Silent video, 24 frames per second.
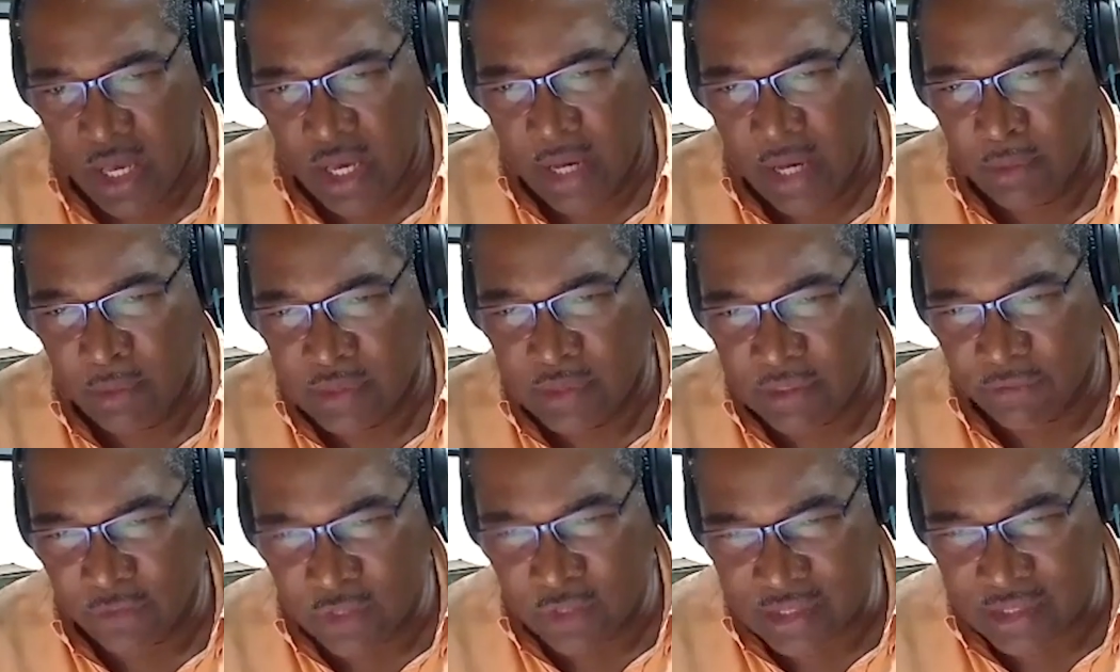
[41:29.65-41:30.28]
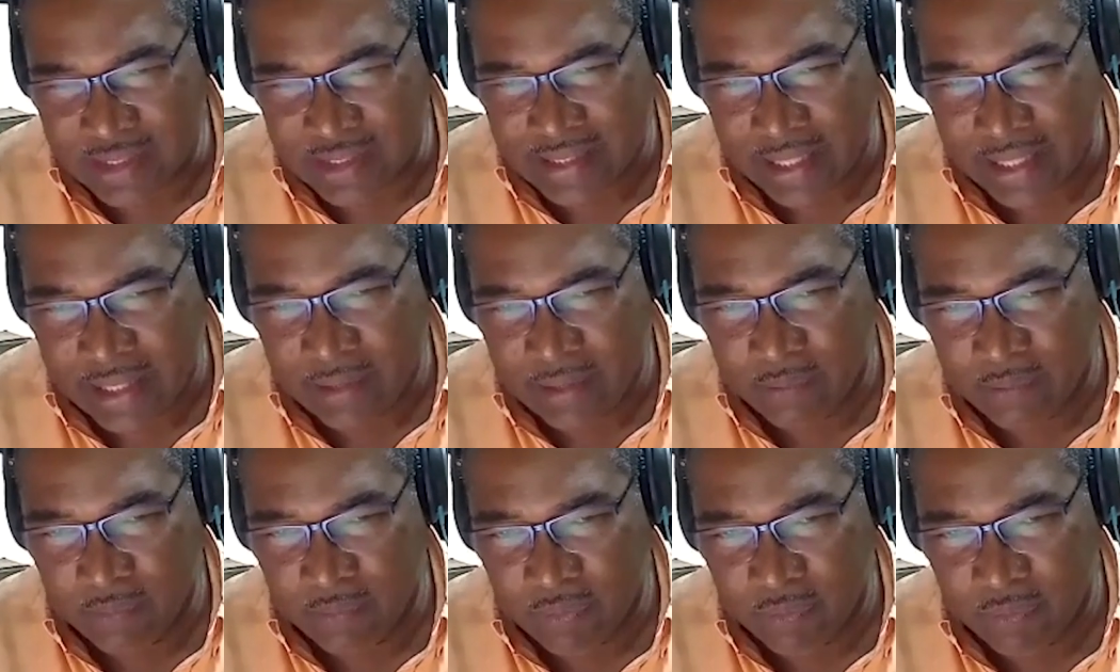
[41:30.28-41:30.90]
it was the first
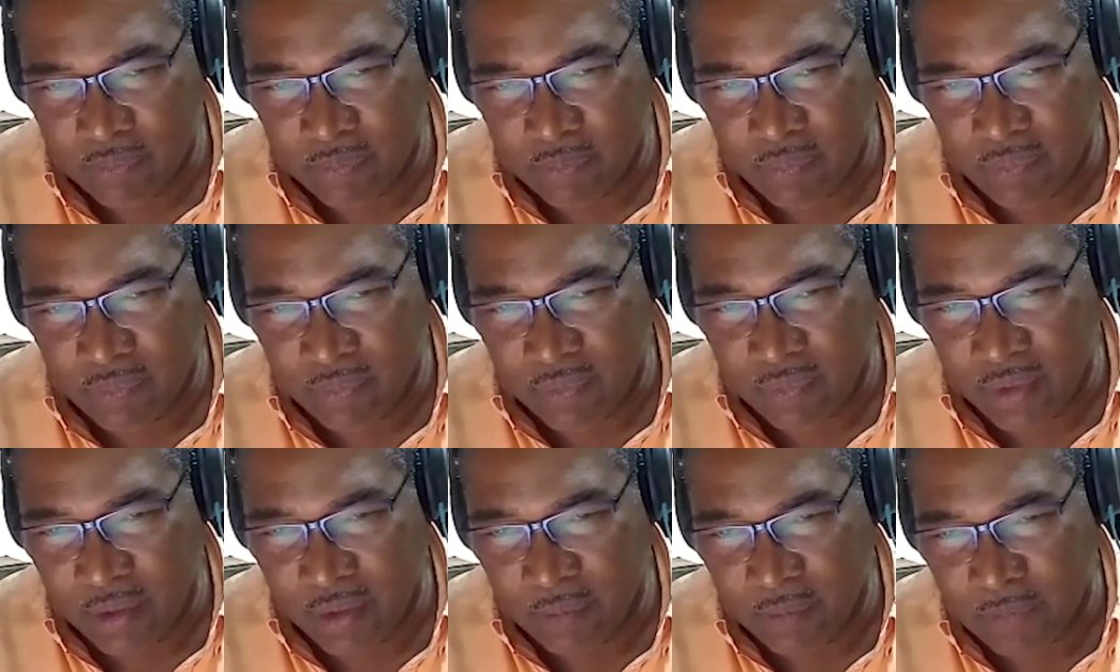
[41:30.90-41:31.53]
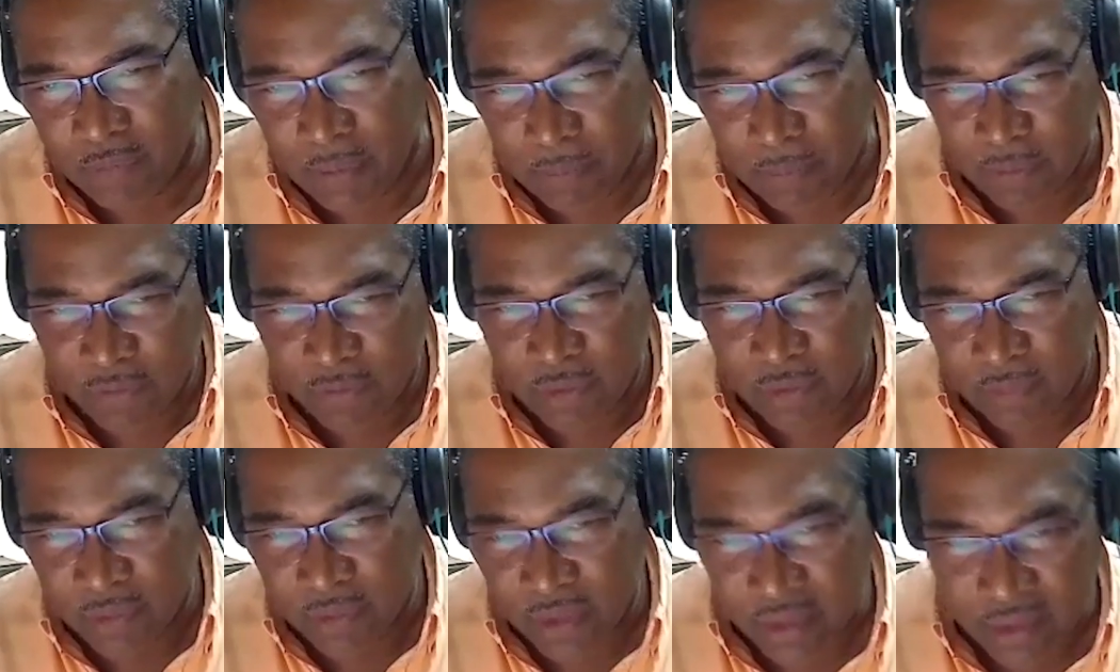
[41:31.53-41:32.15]
time people
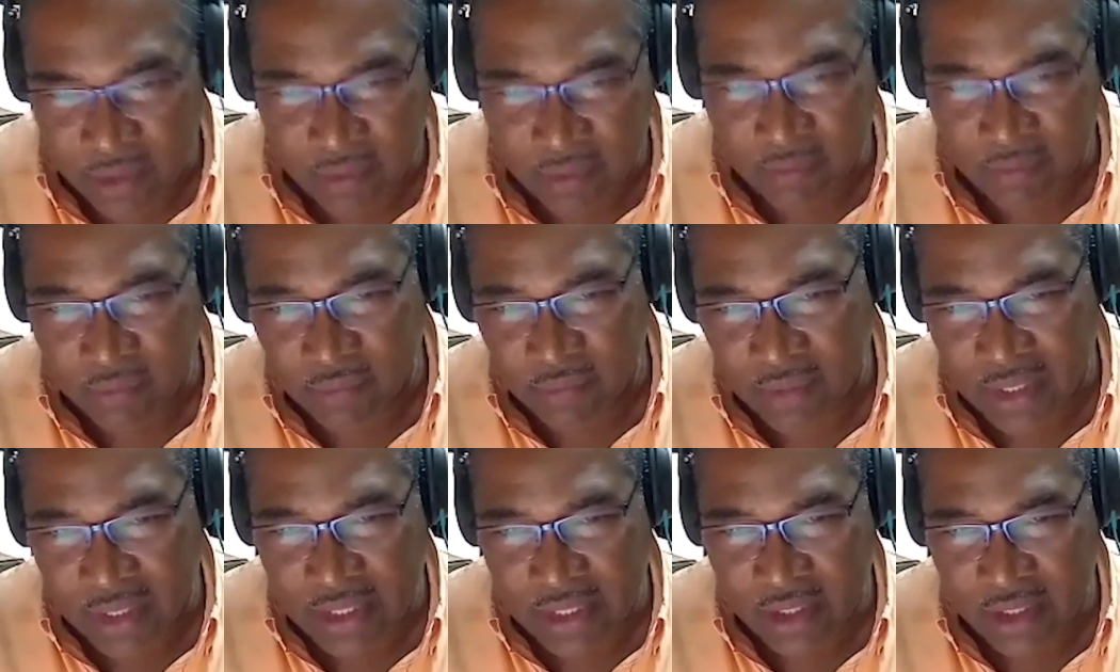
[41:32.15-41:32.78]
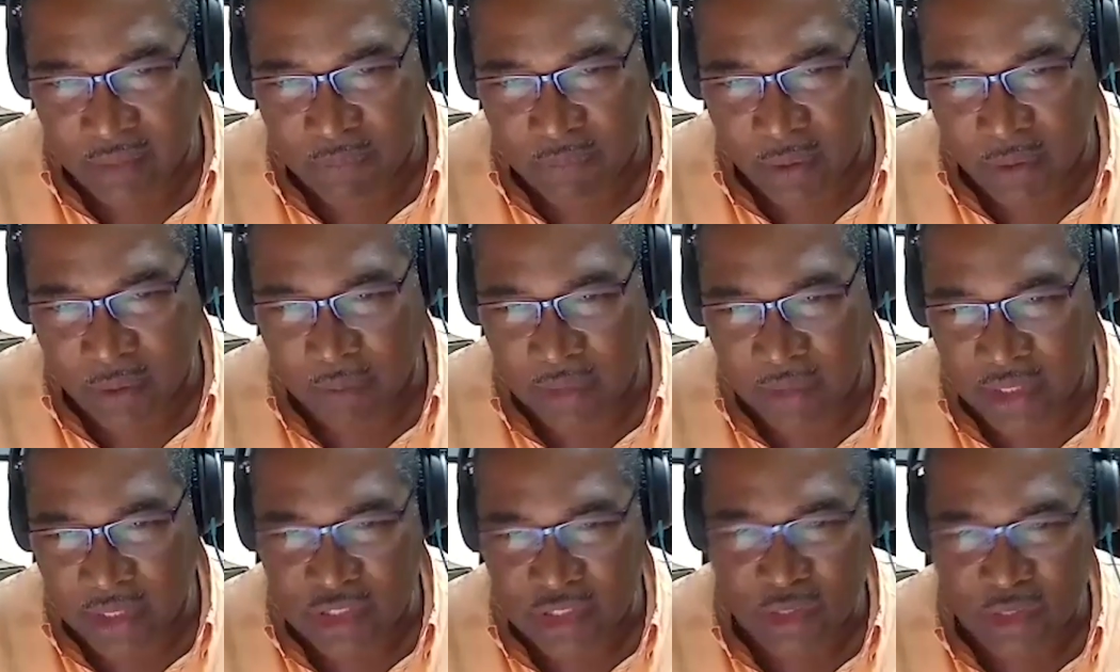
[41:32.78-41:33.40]
from the Indian
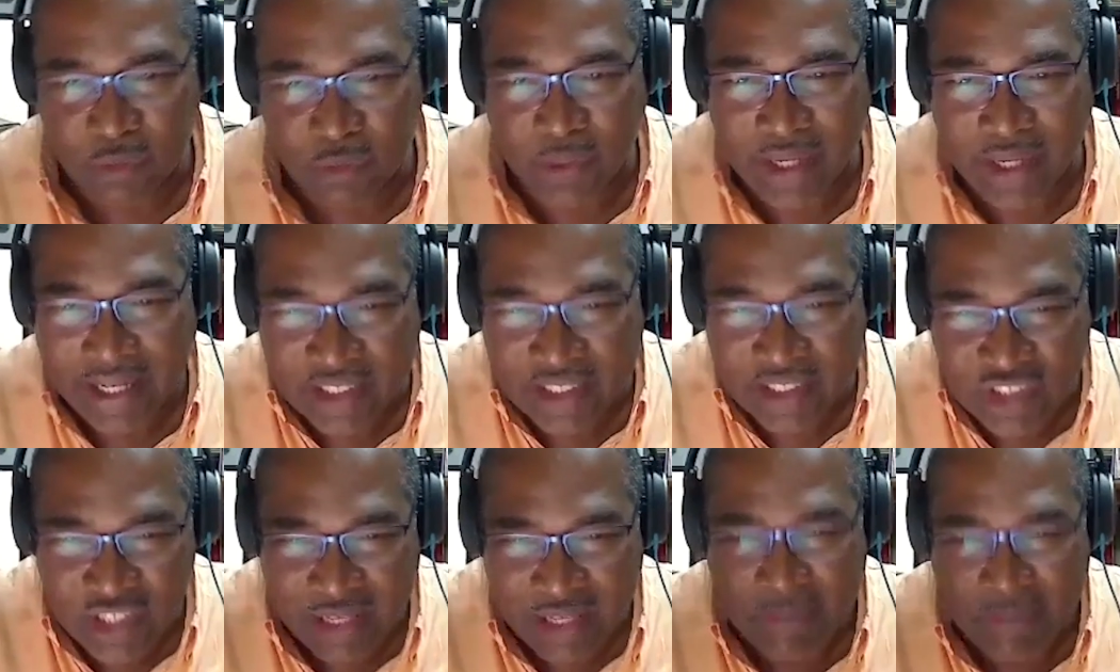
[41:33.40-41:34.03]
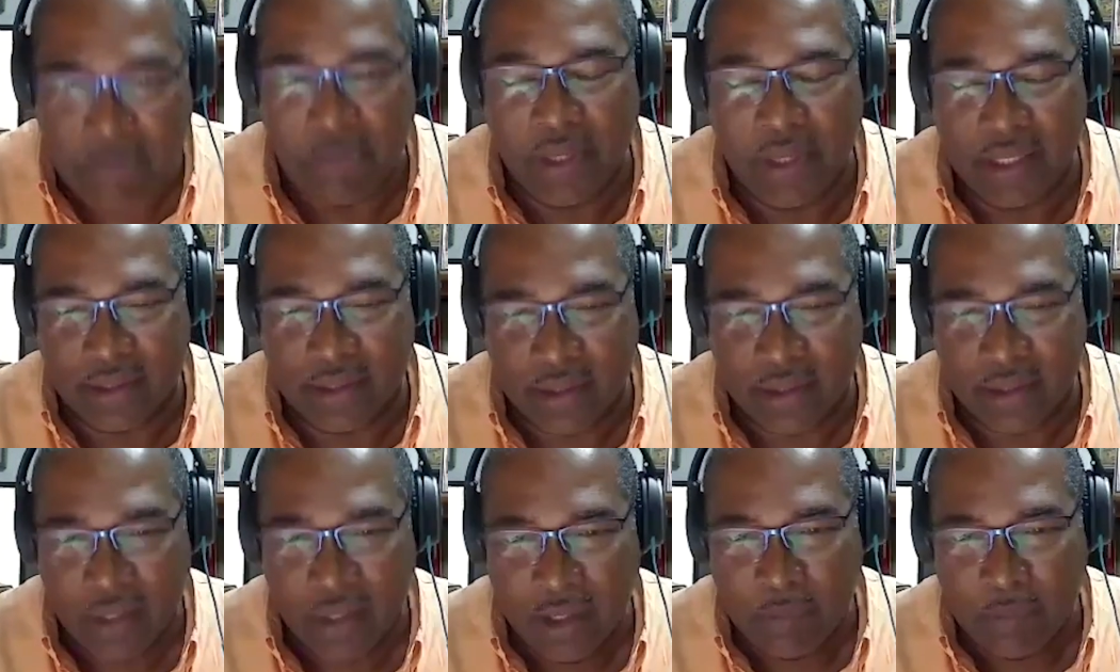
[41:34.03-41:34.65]
population would actually
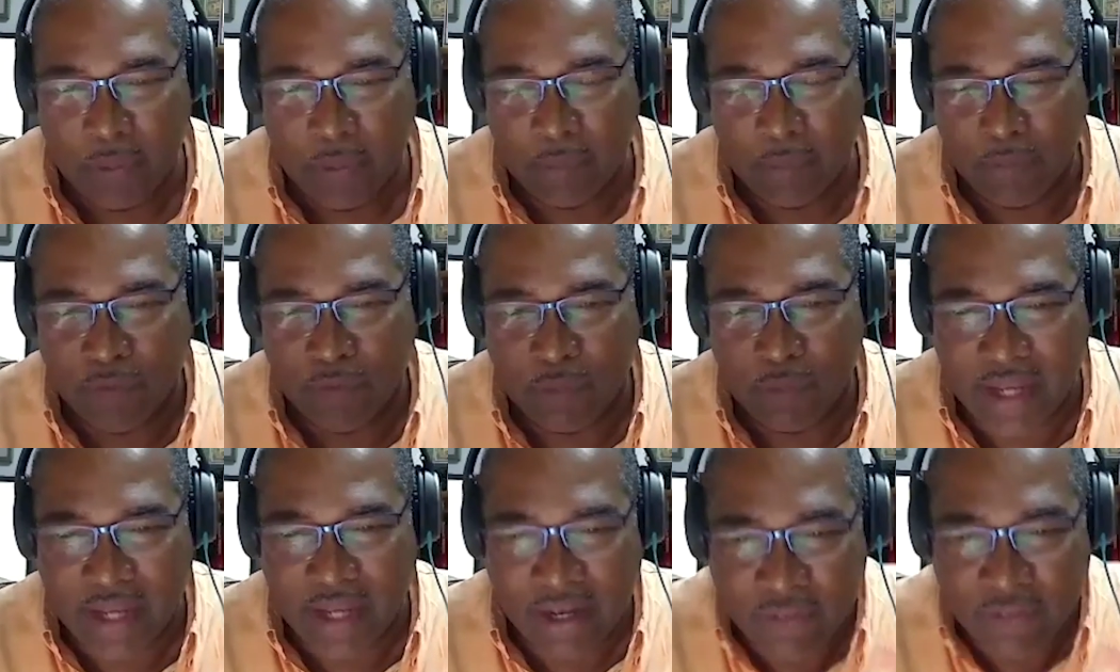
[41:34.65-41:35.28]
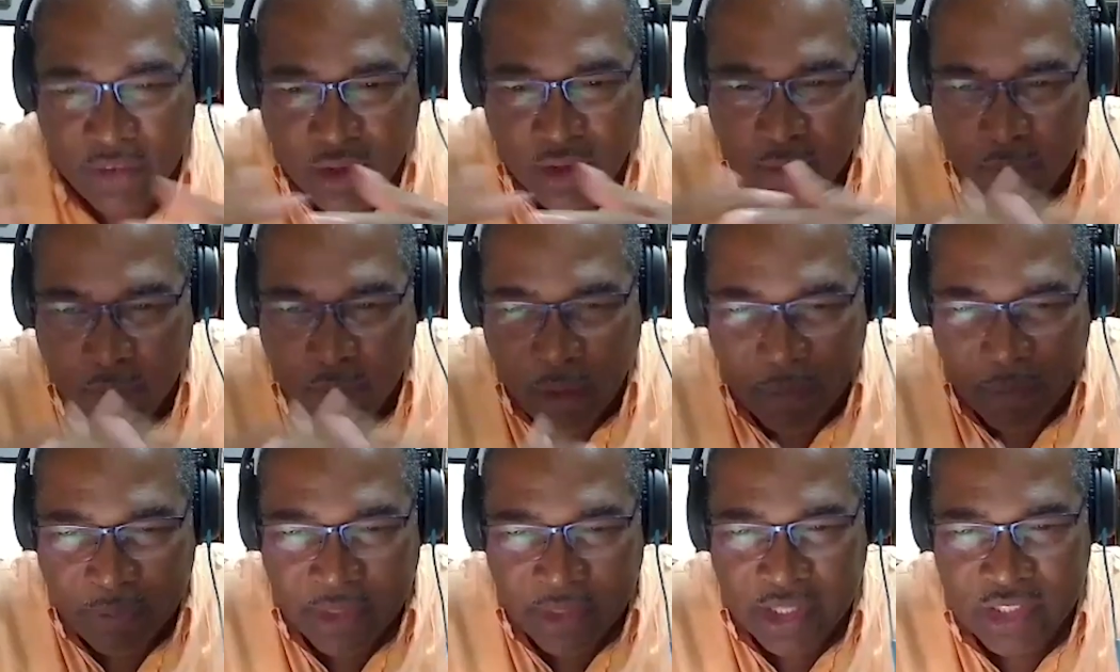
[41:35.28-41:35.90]
meet people from the African
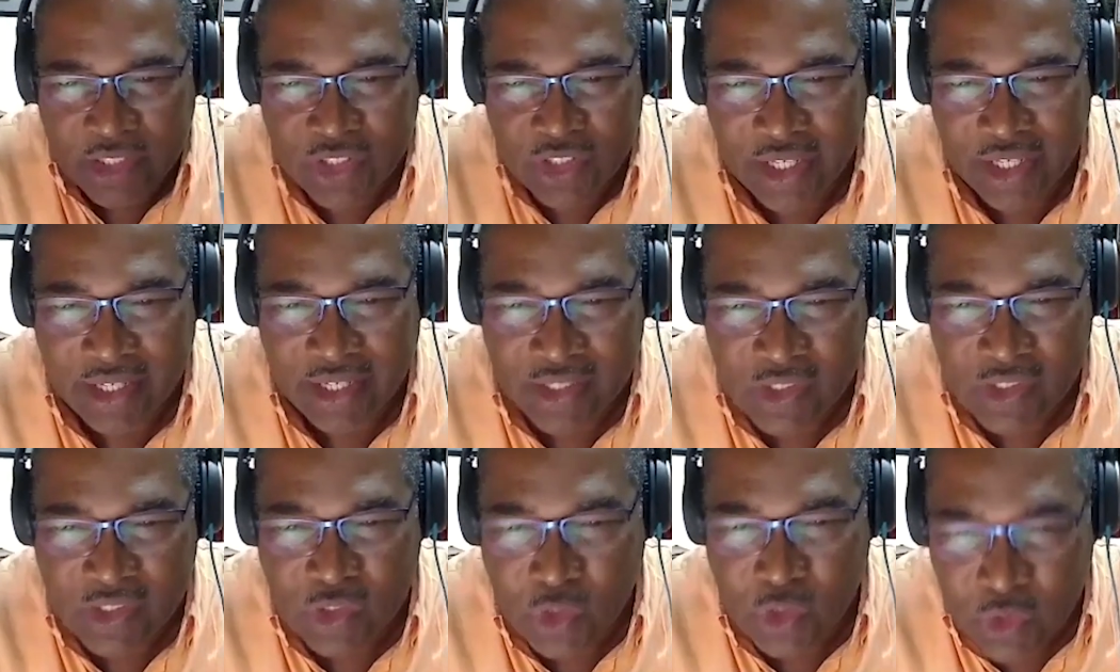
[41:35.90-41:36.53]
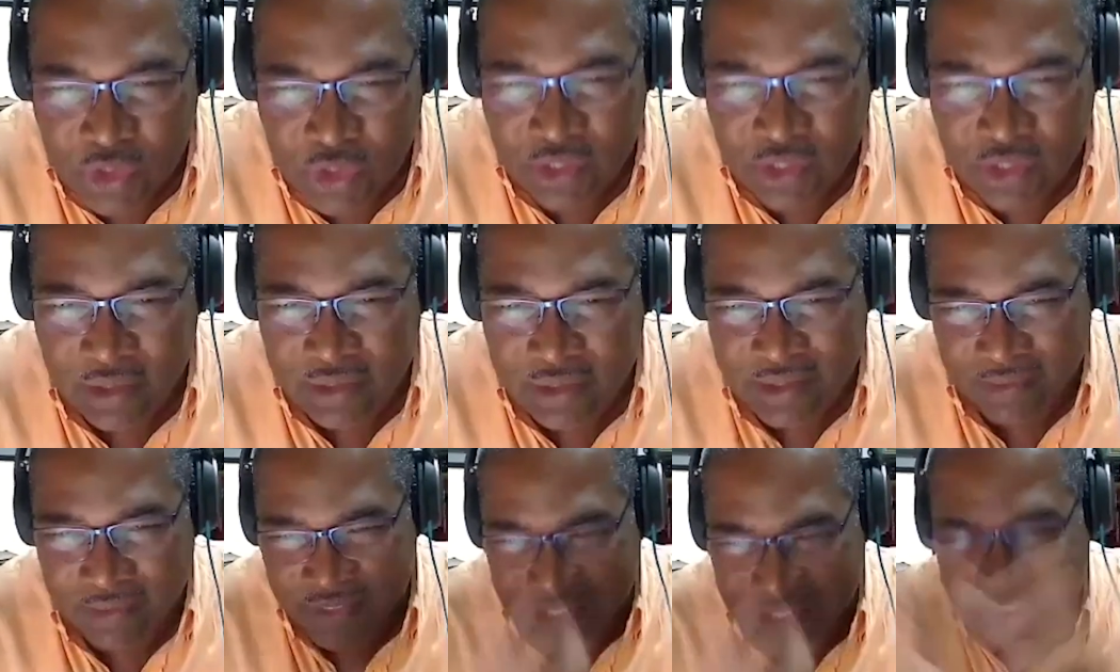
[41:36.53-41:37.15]
population in a social
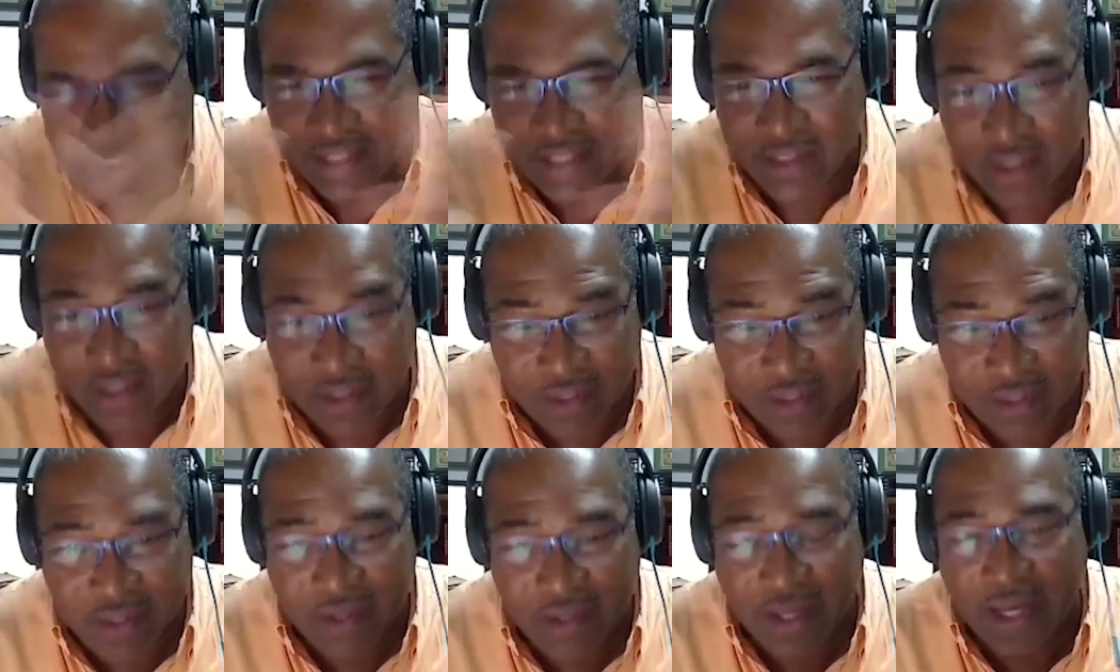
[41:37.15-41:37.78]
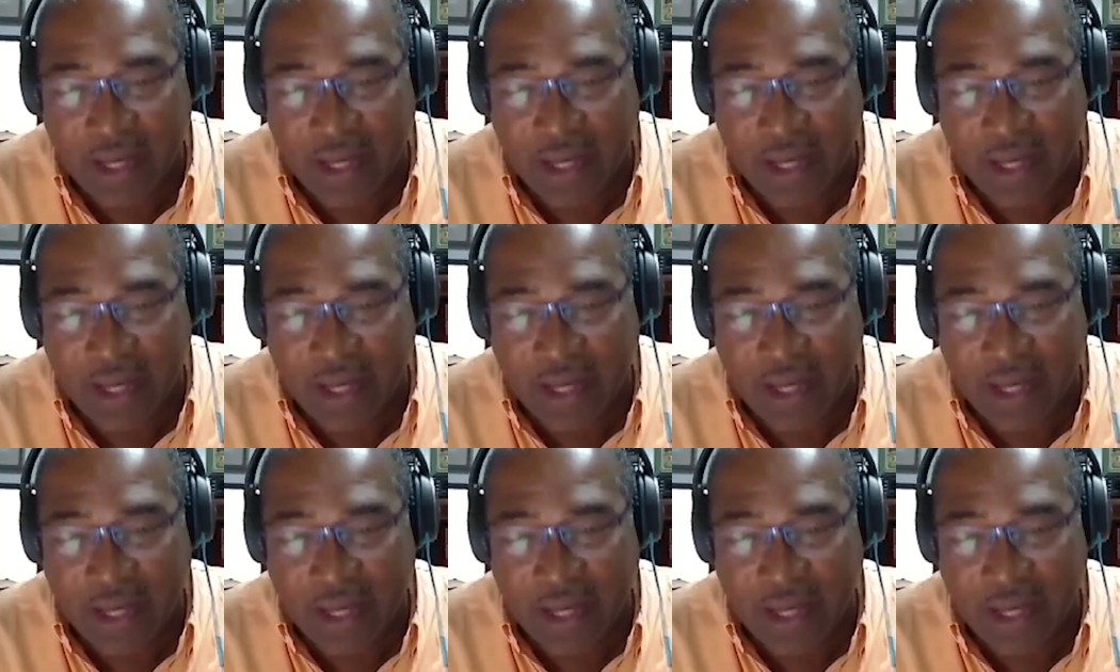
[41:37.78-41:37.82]
setting